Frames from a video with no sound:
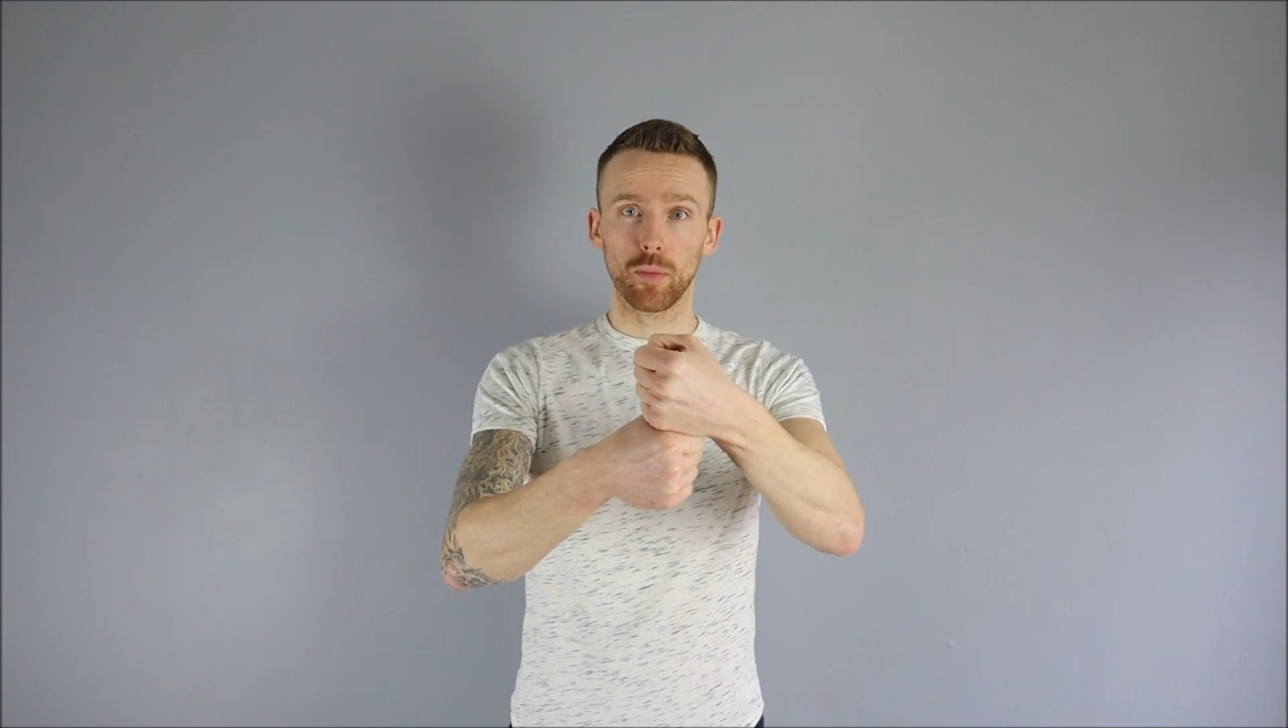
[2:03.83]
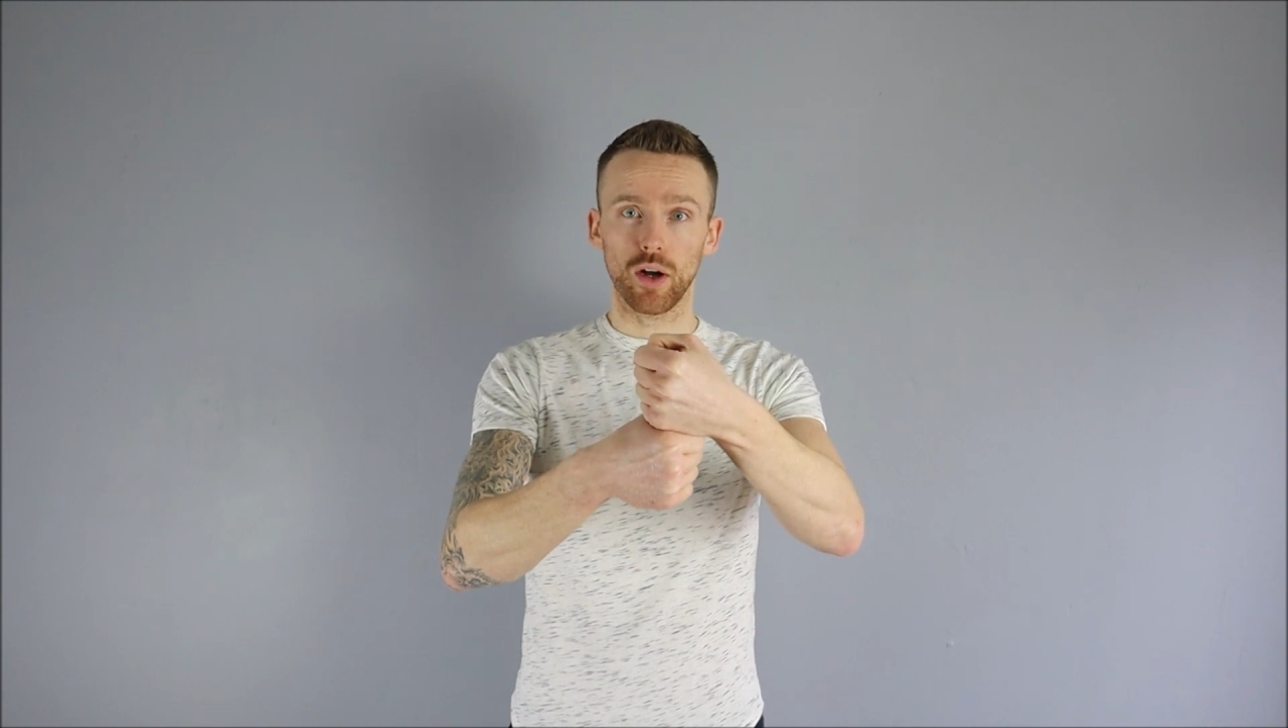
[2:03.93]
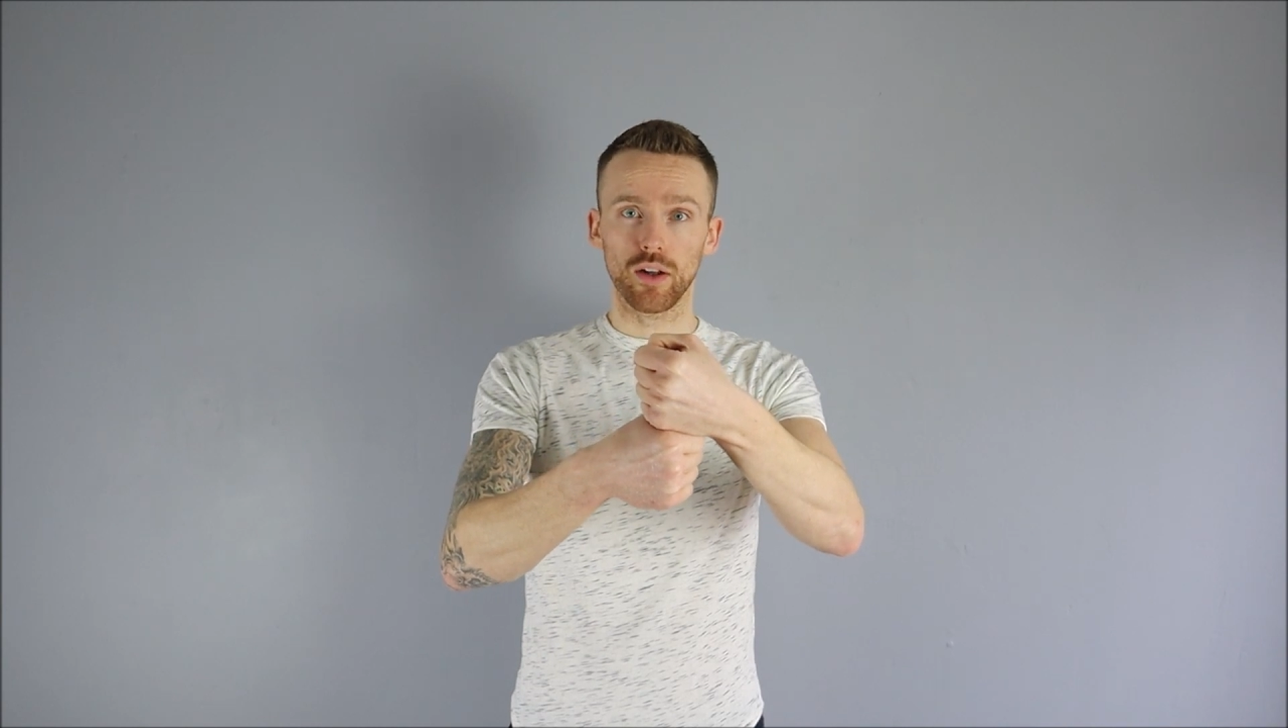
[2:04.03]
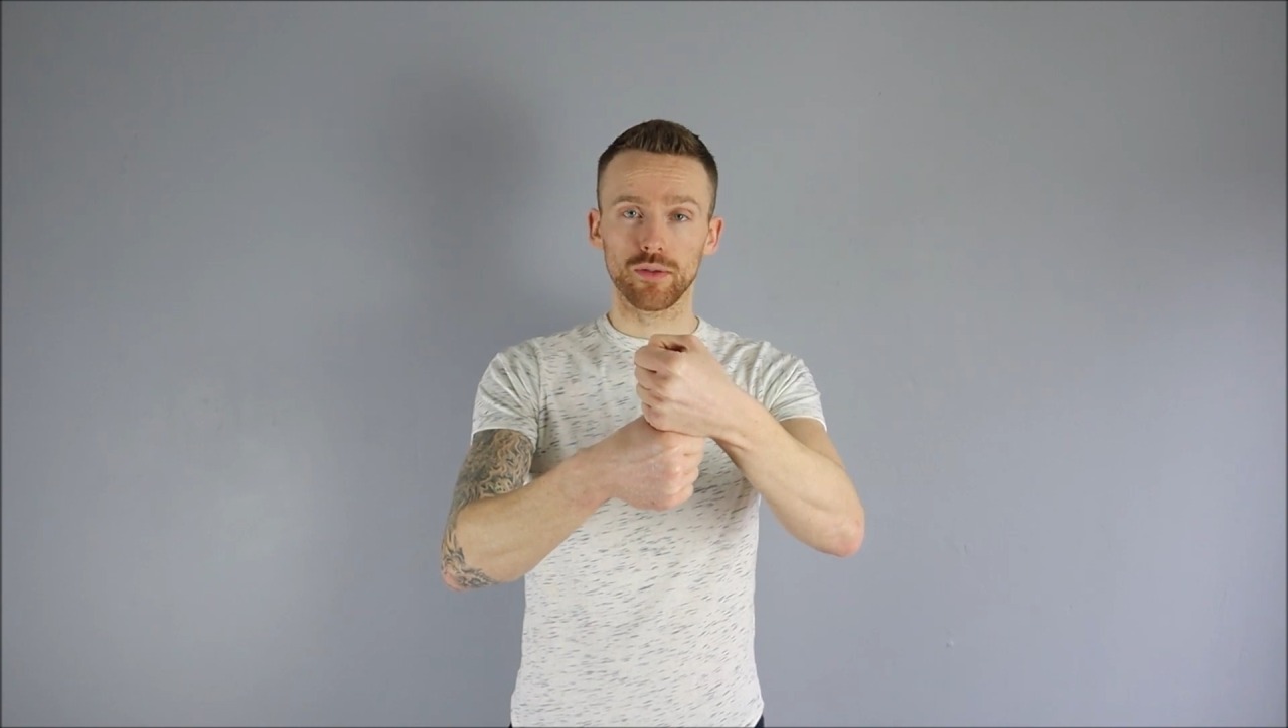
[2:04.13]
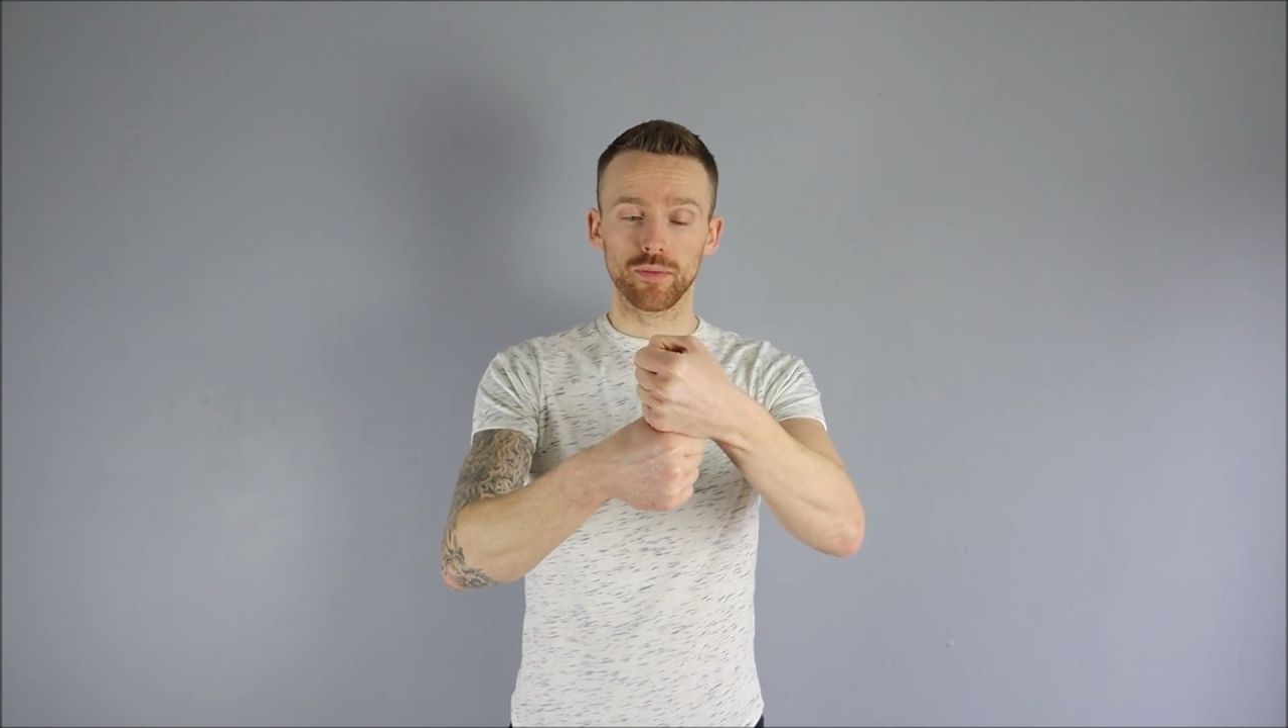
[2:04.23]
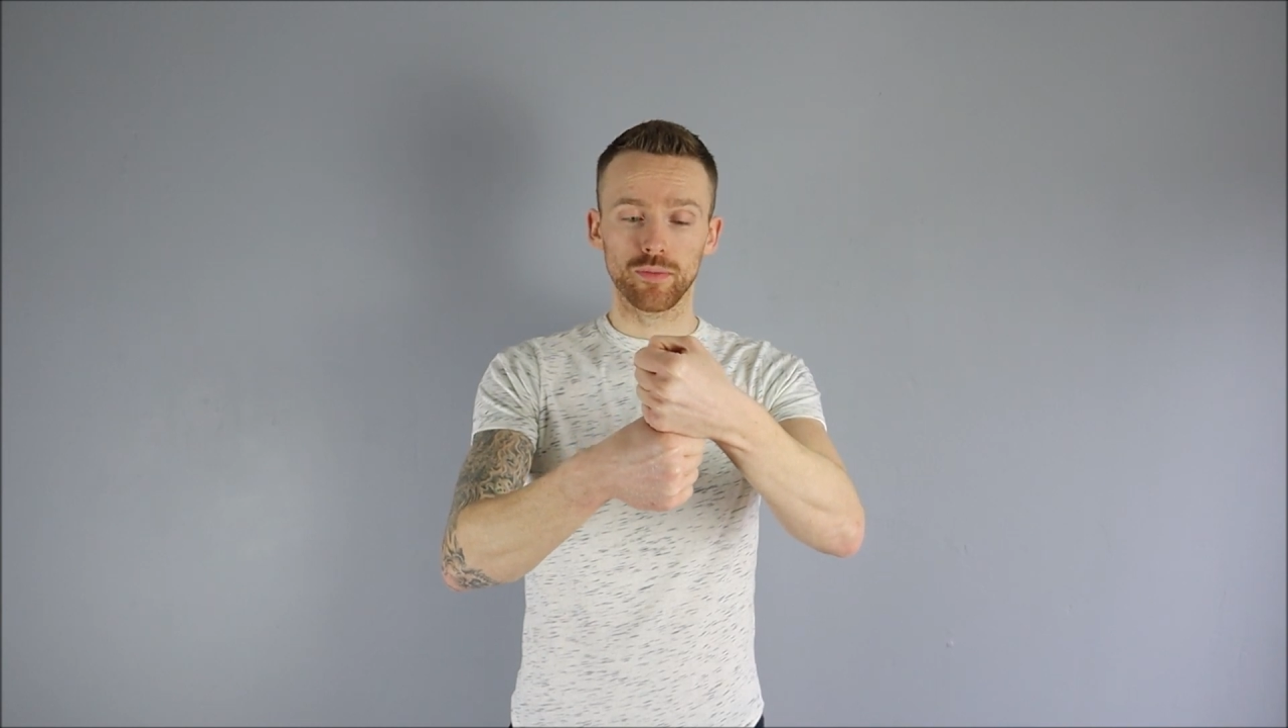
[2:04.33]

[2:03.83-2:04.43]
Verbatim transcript: apart.